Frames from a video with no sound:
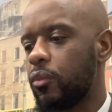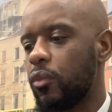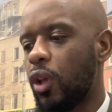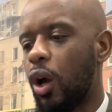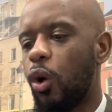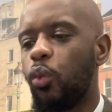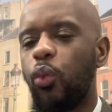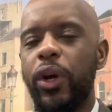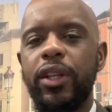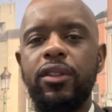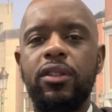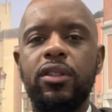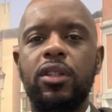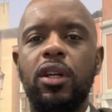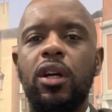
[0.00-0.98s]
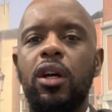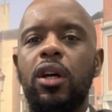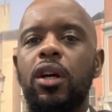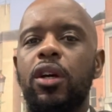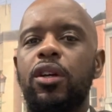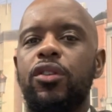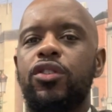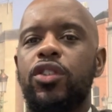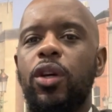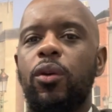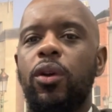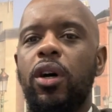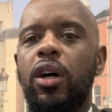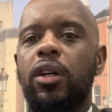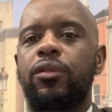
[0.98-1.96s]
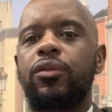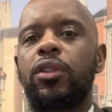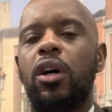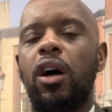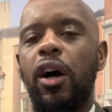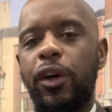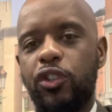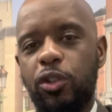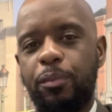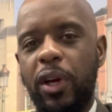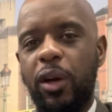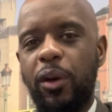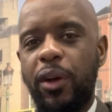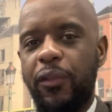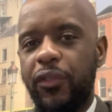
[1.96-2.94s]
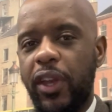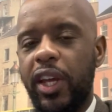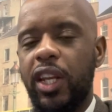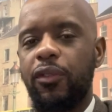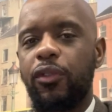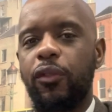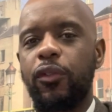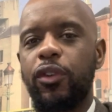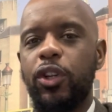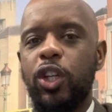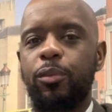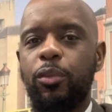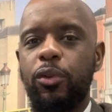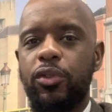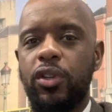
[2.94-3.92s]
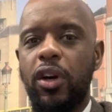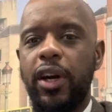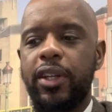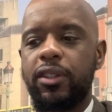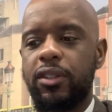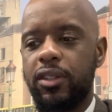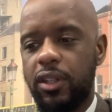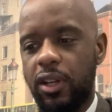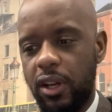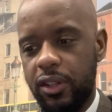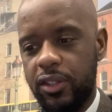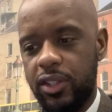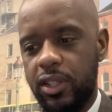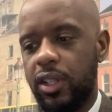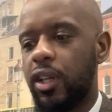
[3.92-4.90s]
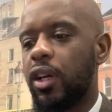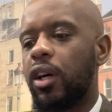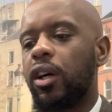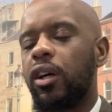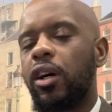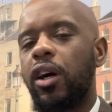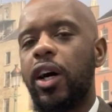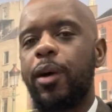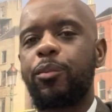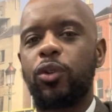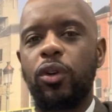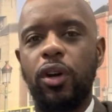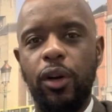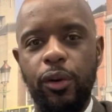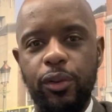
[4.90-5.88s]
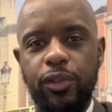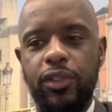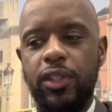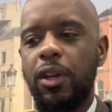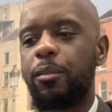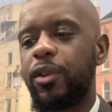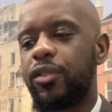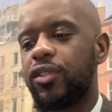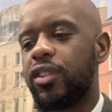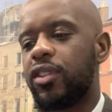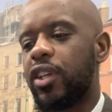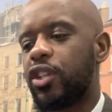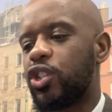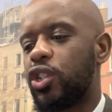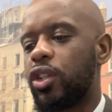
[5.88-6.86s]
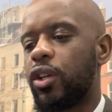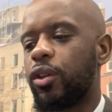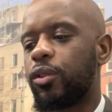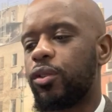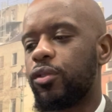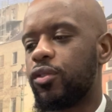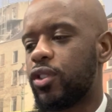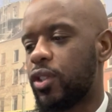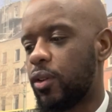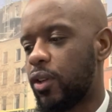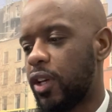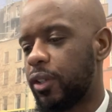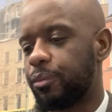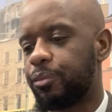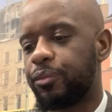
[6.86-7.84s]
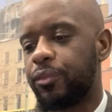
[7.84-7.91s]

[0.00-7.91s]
Wind, solar, hydropower, anything renewables I discuss. I'm your host, Mr. Deji Ogunsola.